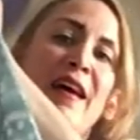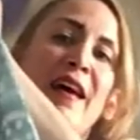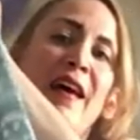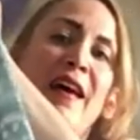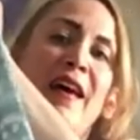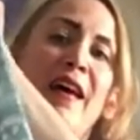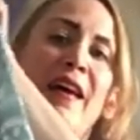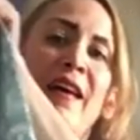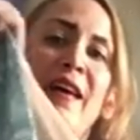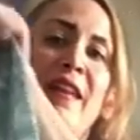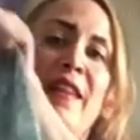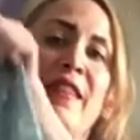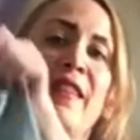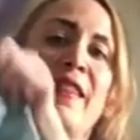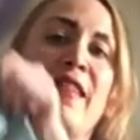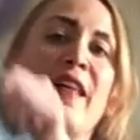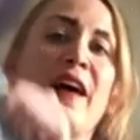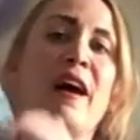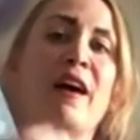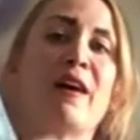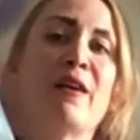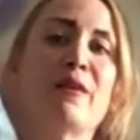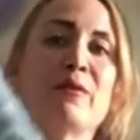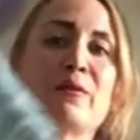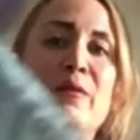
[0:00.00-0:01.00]
And
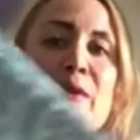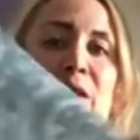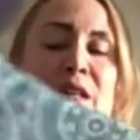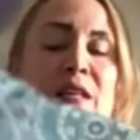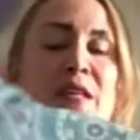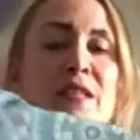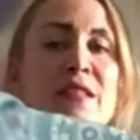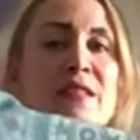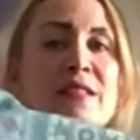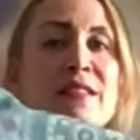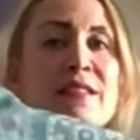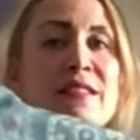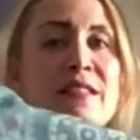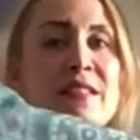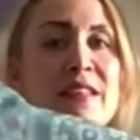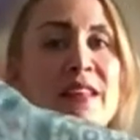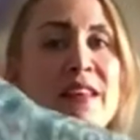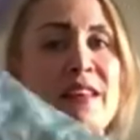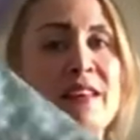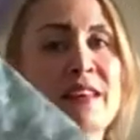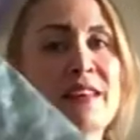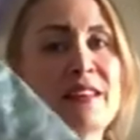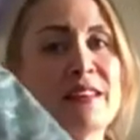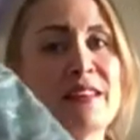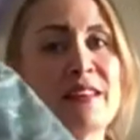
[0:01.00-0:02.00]
that was
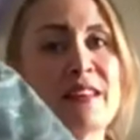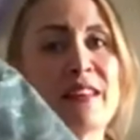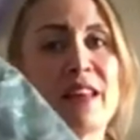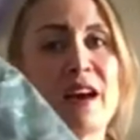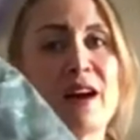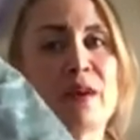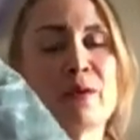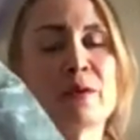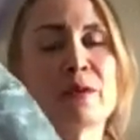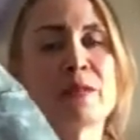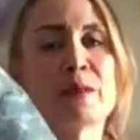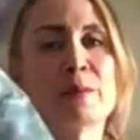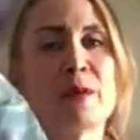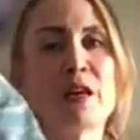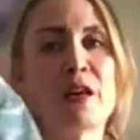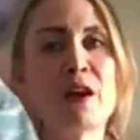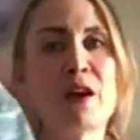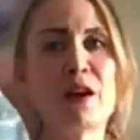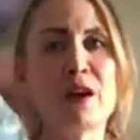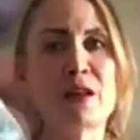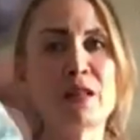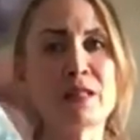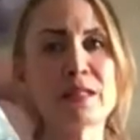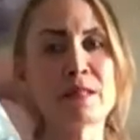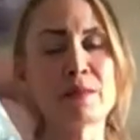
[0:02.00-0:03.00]
it. That was my
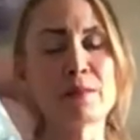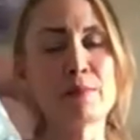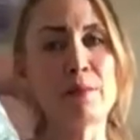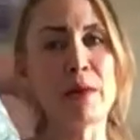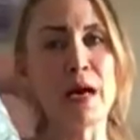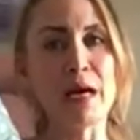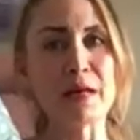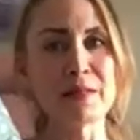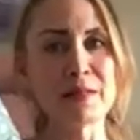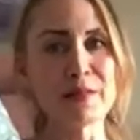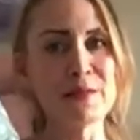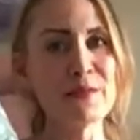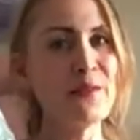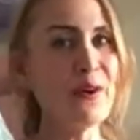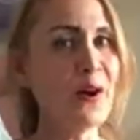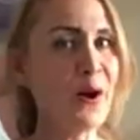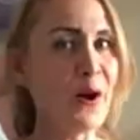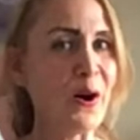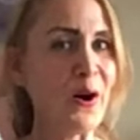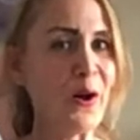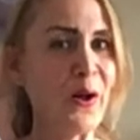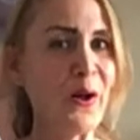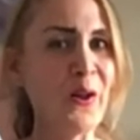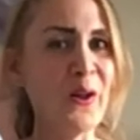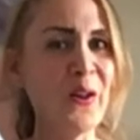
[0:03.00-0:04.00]
awesome massive
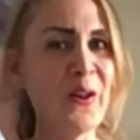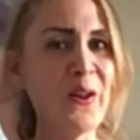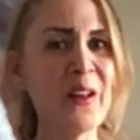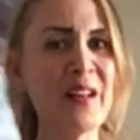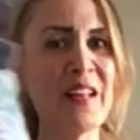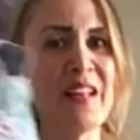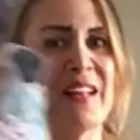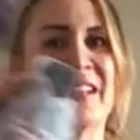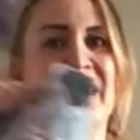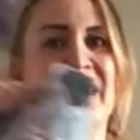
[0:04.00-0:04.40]
haul.